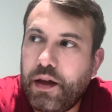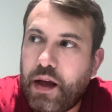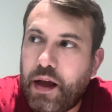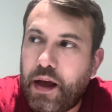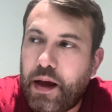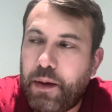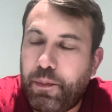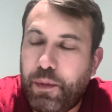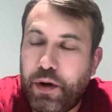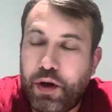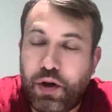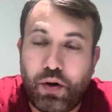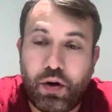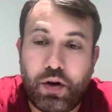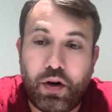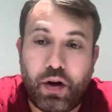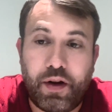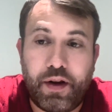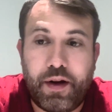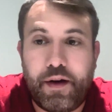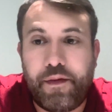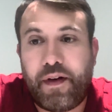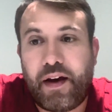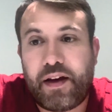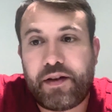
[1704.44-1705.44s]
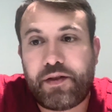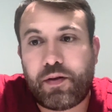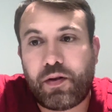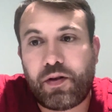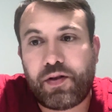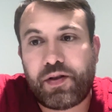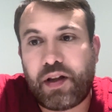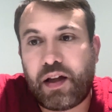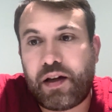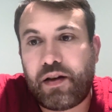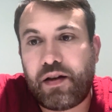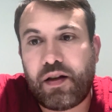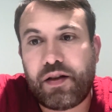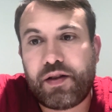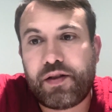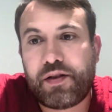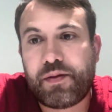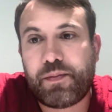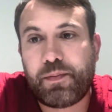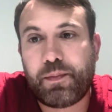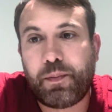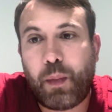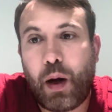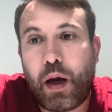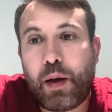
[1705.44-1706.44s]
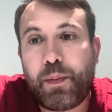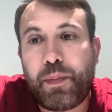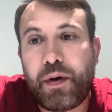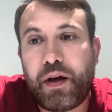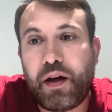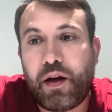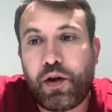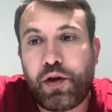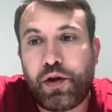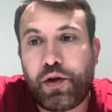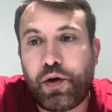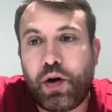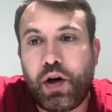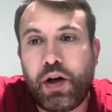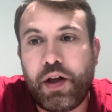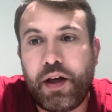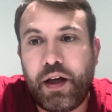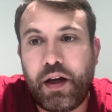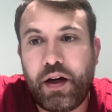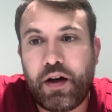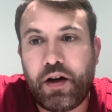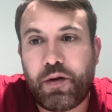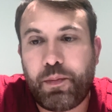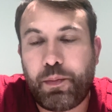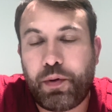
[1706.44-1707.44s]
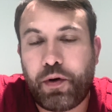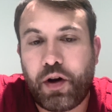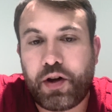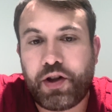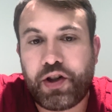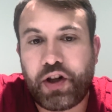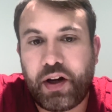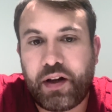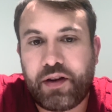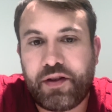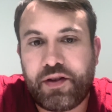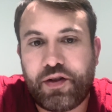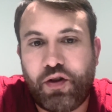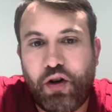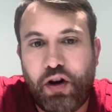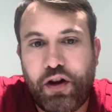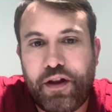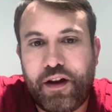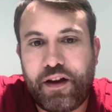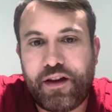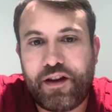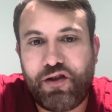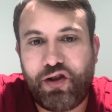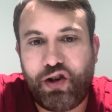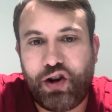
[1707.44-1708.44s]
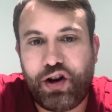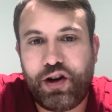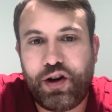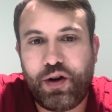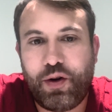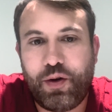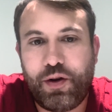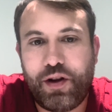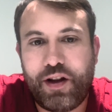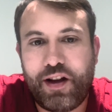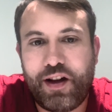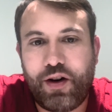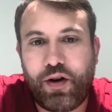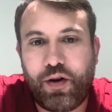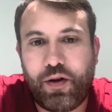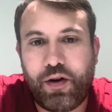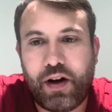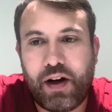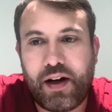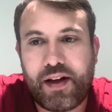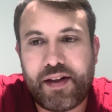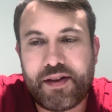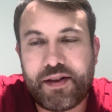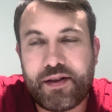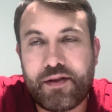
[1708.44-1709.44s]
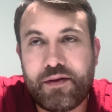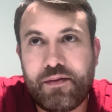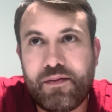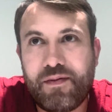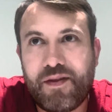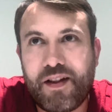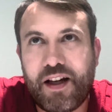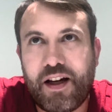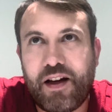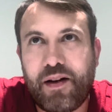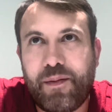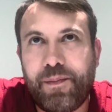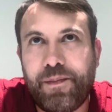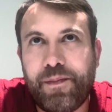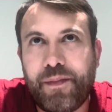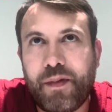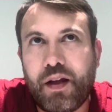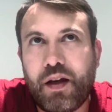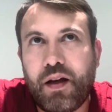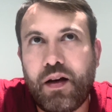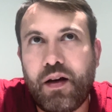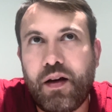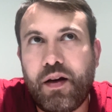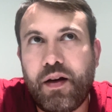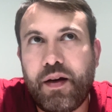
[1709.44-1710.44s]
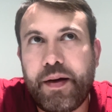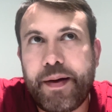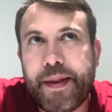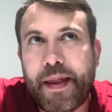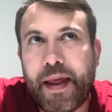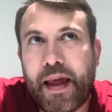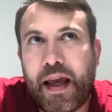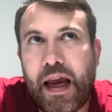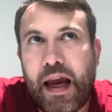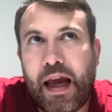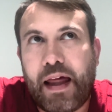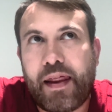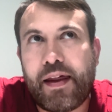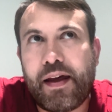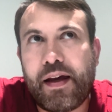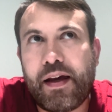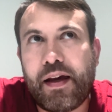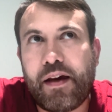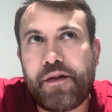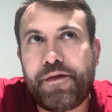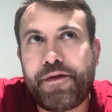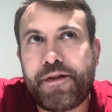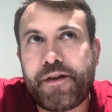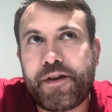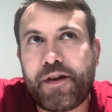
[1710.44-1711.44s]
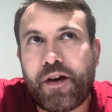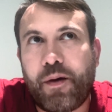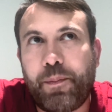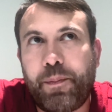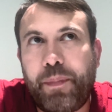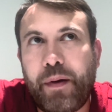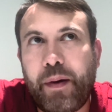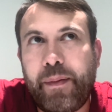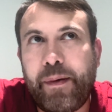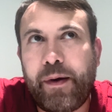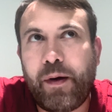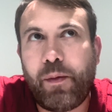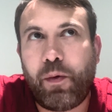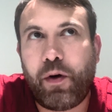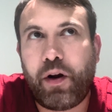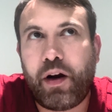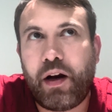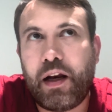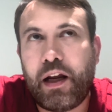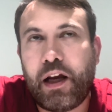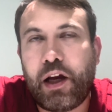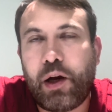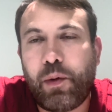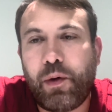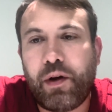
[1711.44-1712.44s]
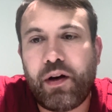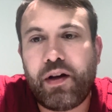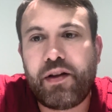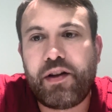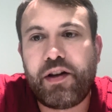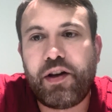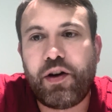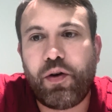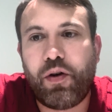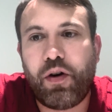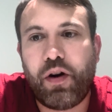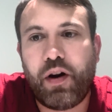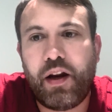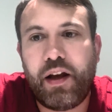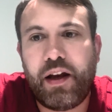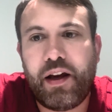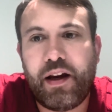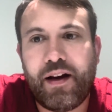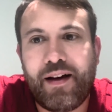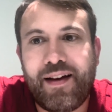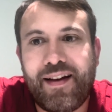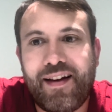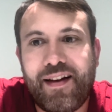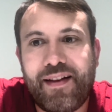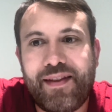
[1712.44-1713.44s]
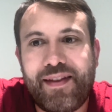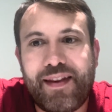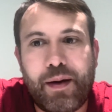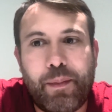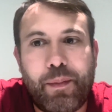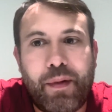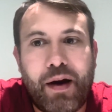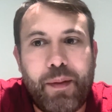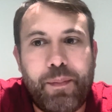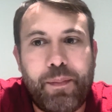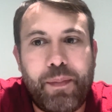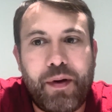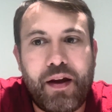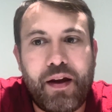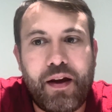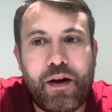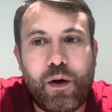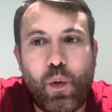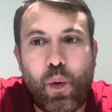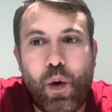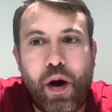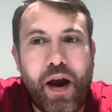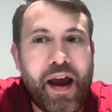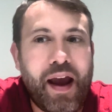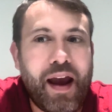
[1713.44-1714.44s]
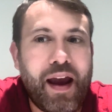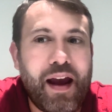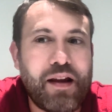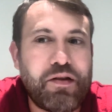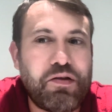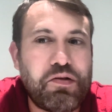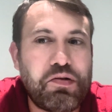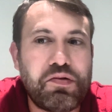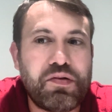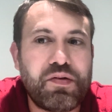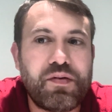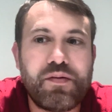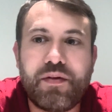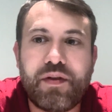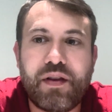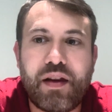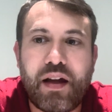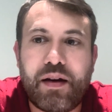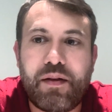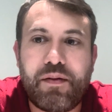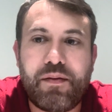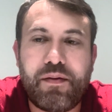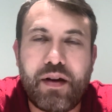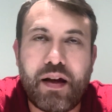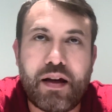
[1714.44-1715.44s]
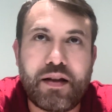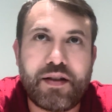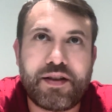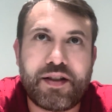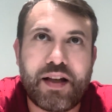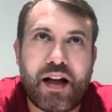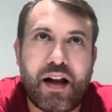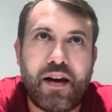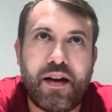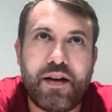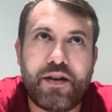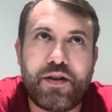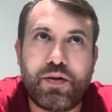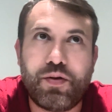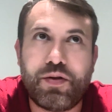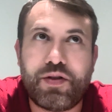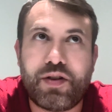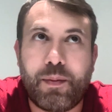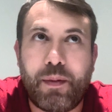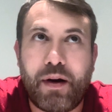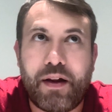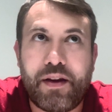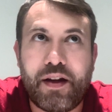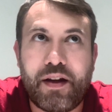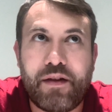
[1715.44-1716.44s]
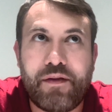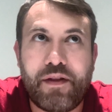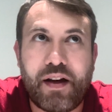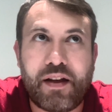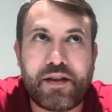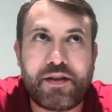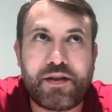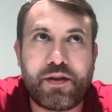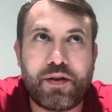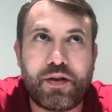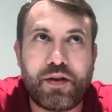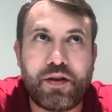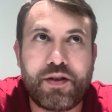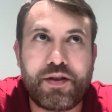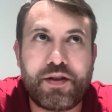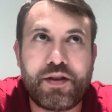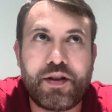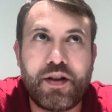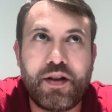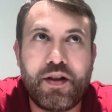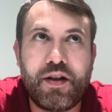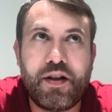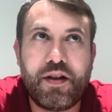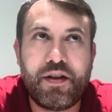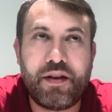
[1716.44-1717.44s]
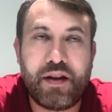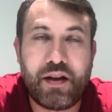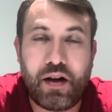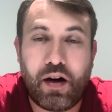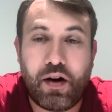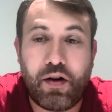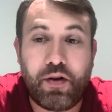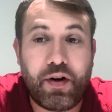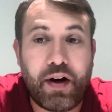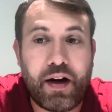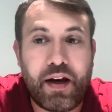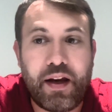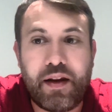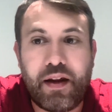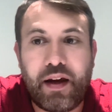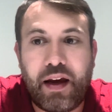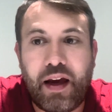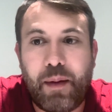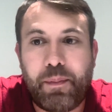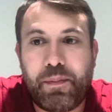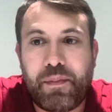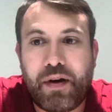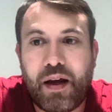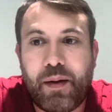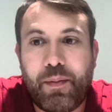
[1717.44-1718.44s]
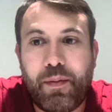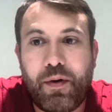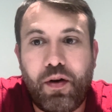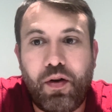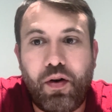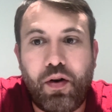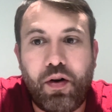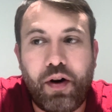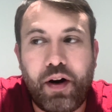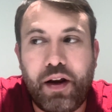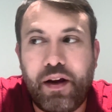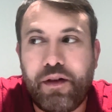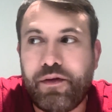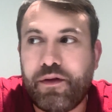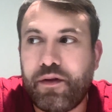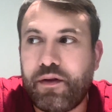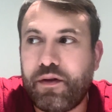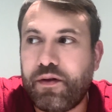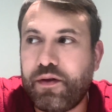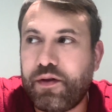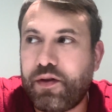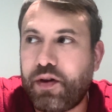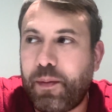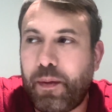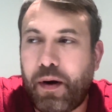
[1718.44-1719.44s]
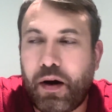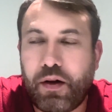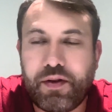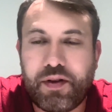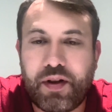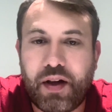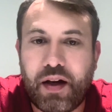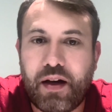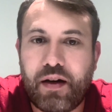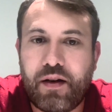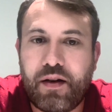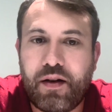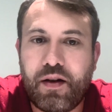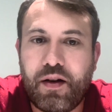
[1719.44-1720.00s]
We told all the investors that this might be a 30-year project, so I think they all know the horizon. I think if some people want liquidity earlier, there might be a way that they sell it to some other investors that are already in the cap table or even some outside.